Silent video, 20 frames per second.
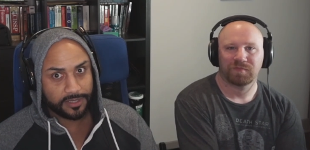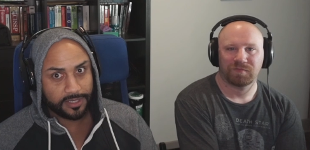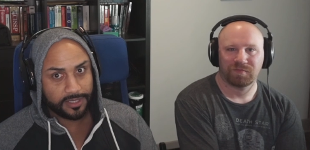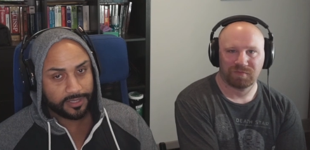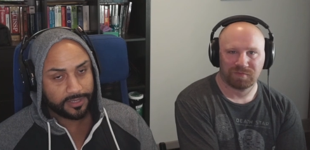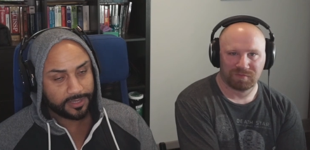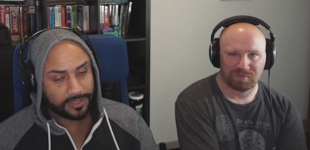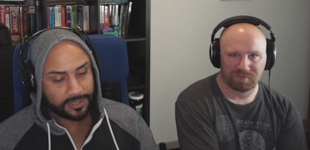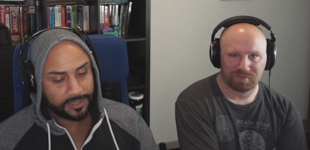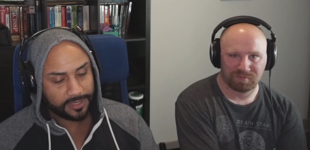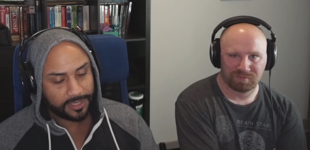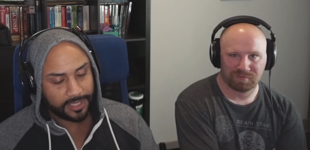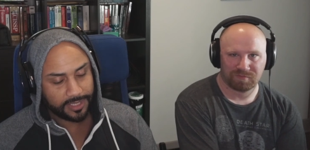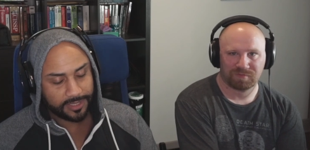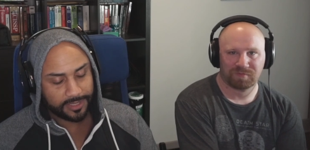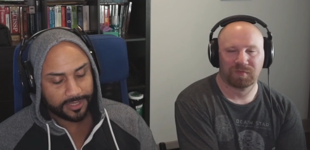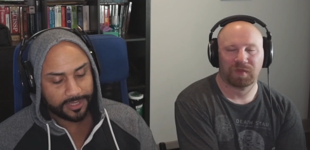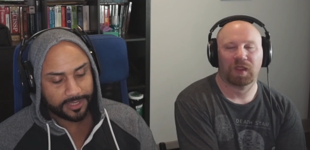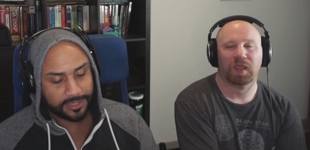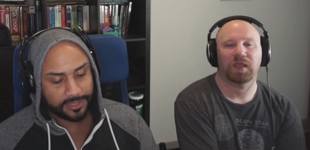Speaker 1: it's
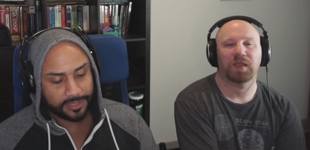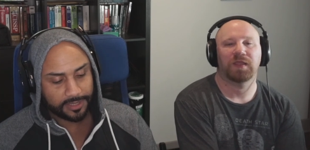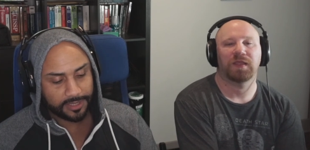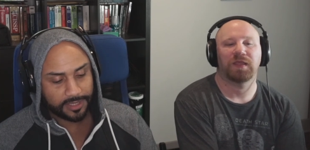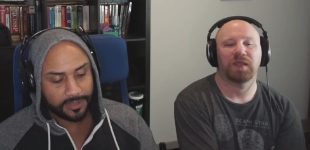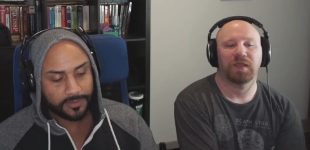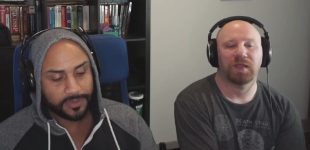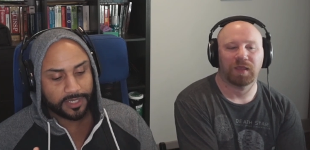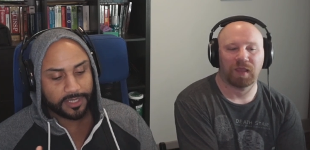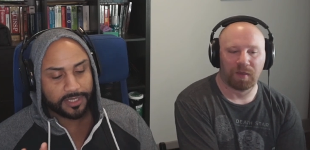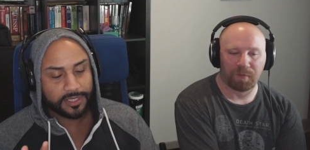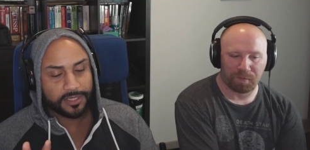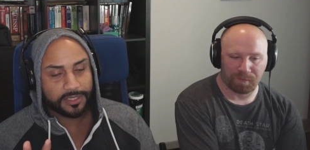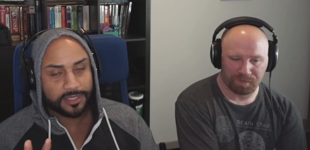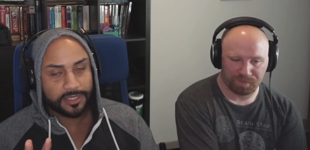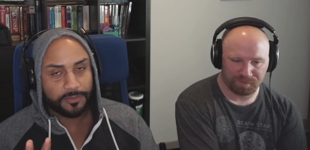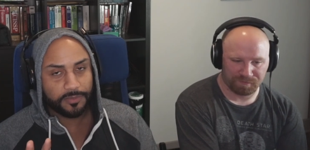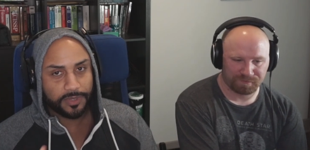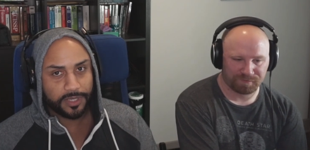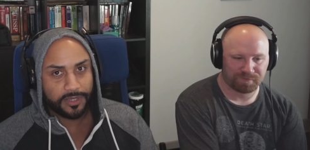it's something to,
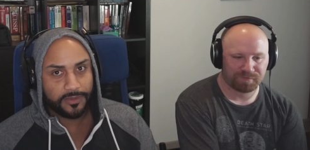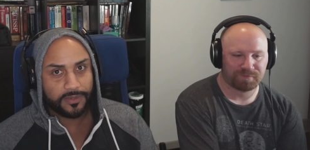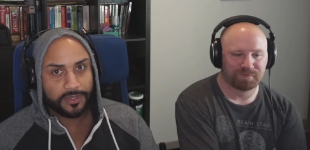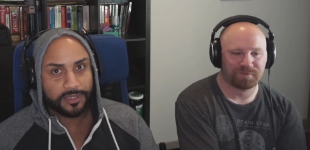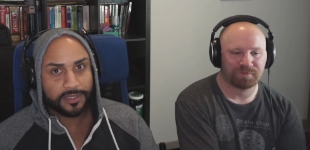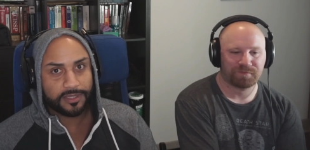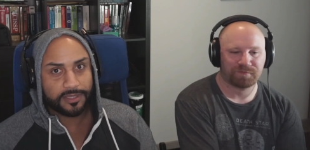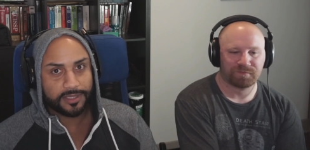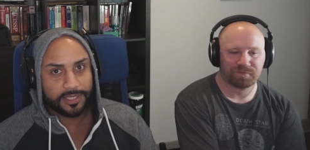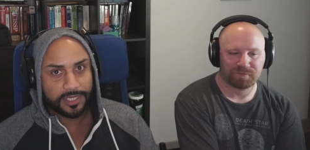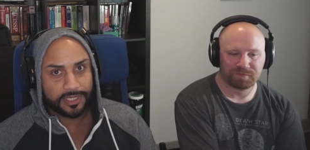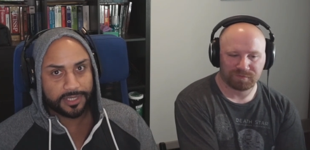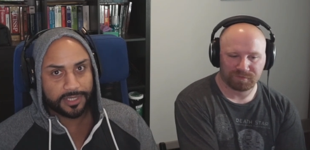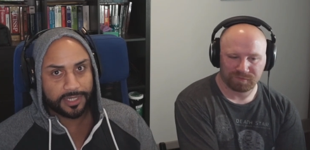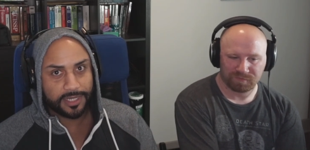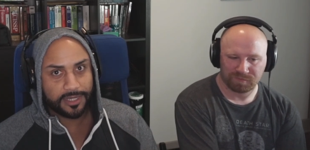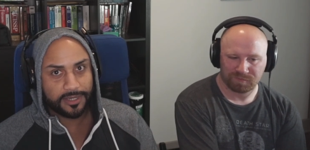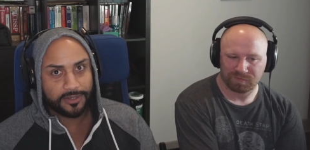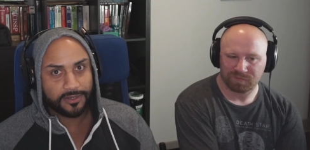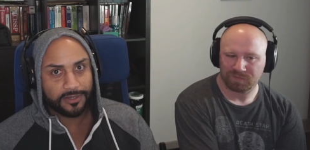to play with, test it
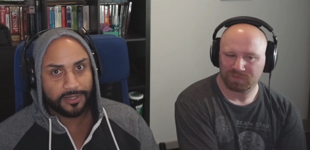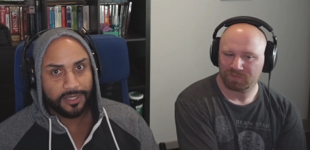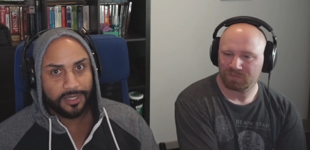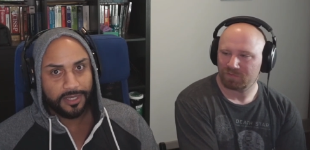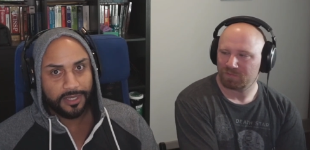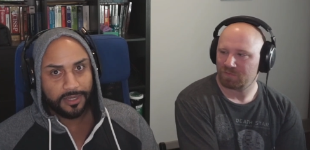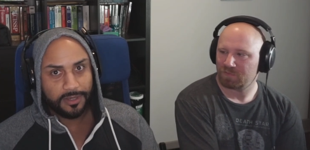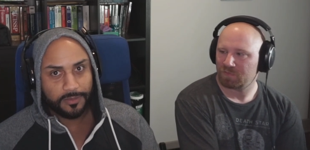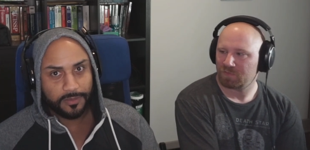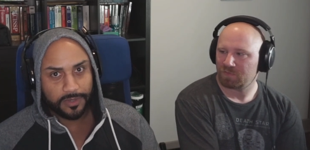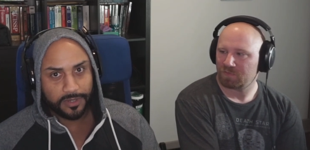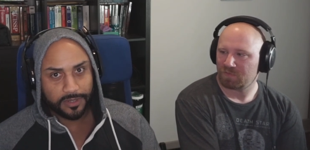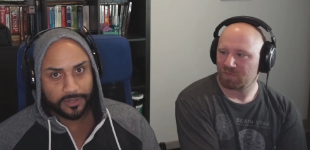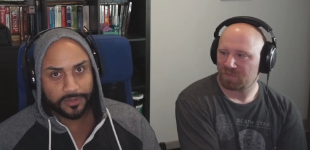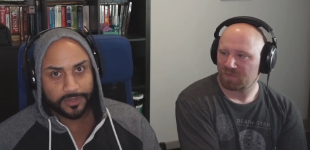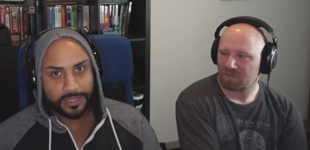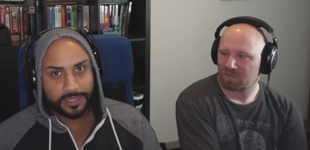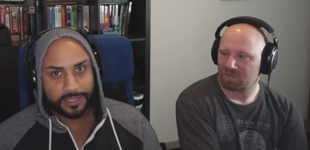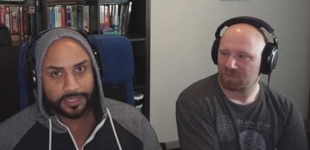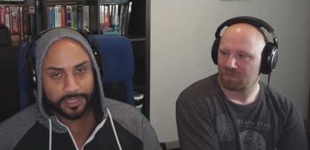out, but
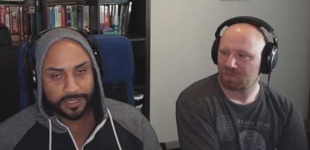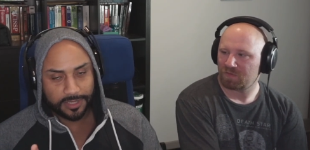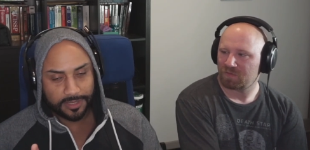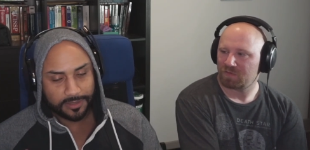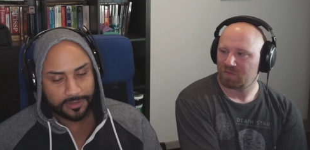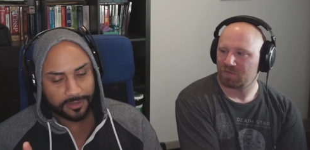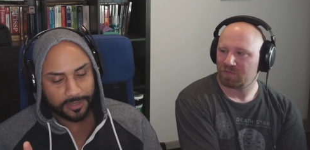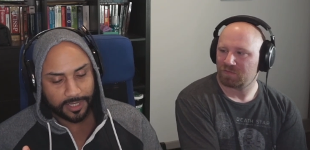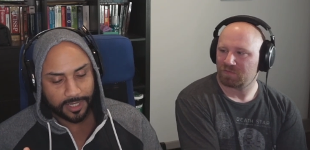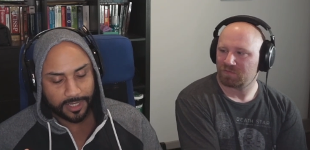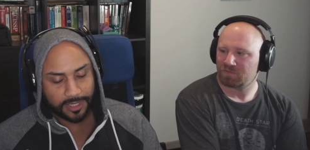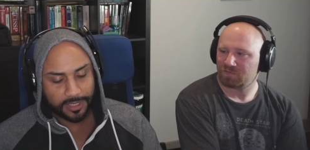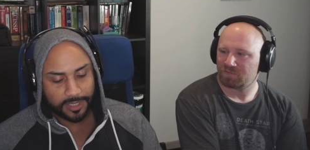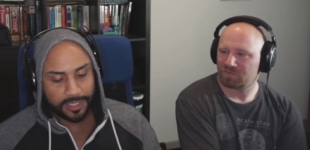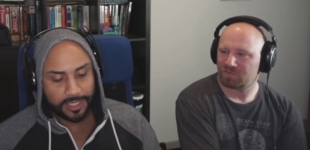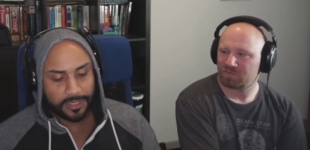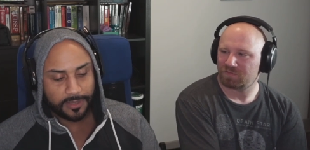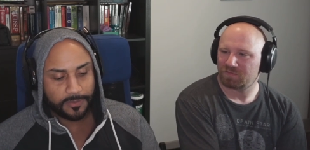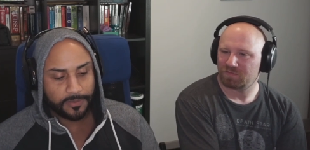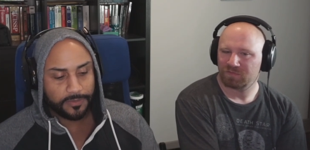always just kind of
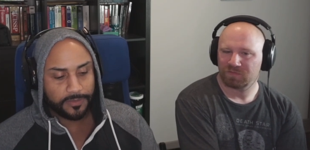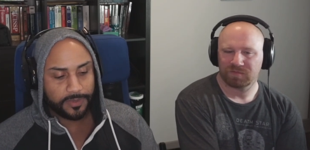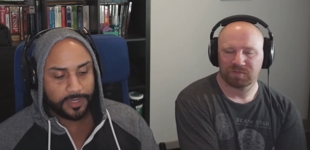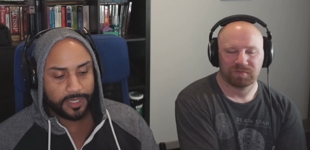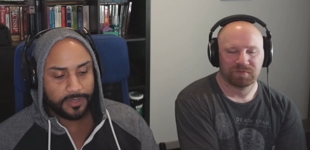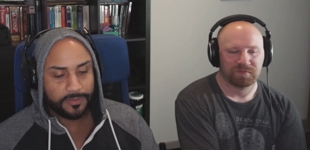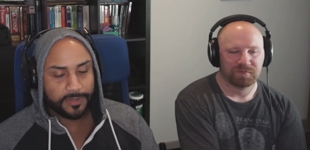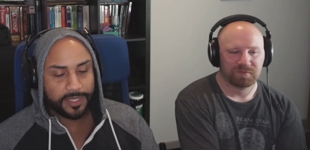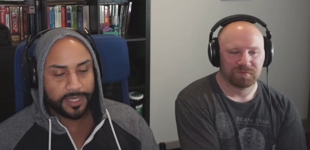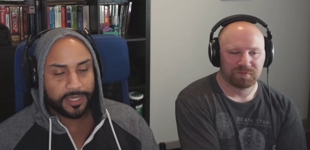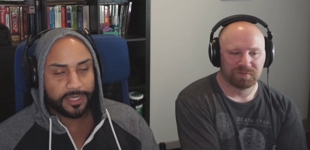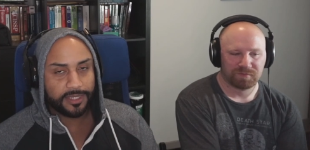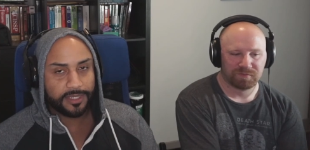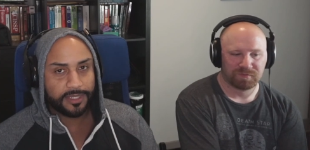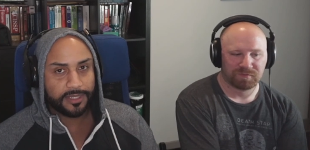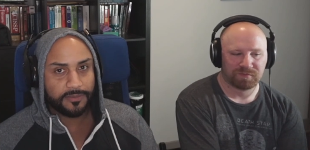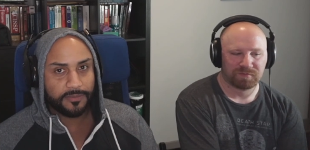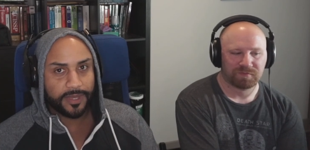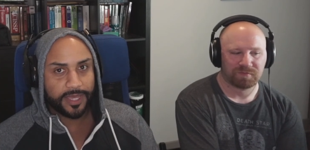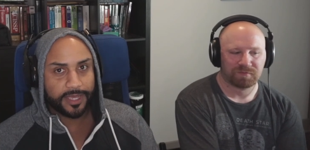keep keep that in
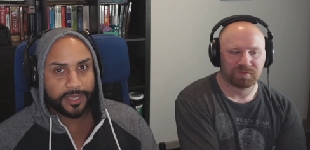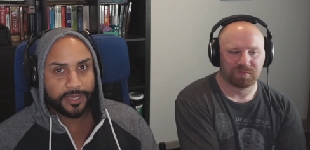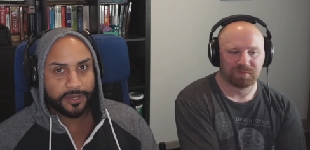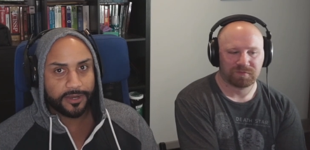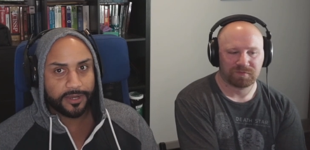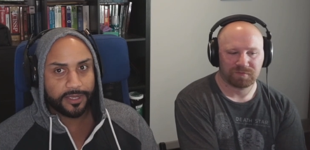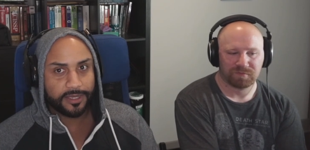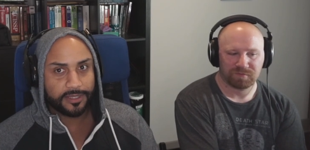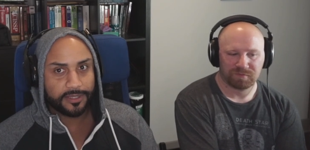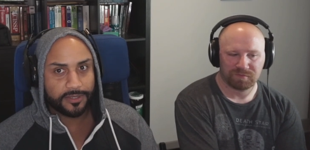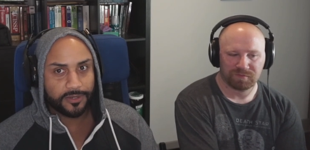the back of your head.